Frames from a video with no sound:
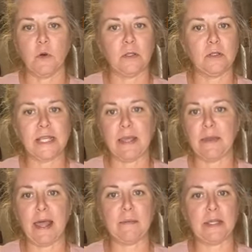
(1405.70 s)
Poor little
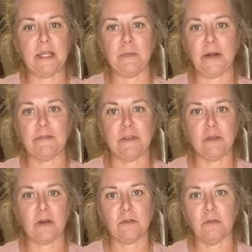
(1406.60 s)
Tammy. I'm going to keep praying
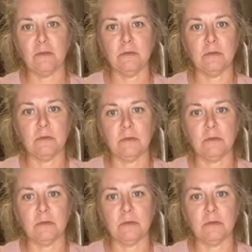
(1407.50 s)
for you, girl.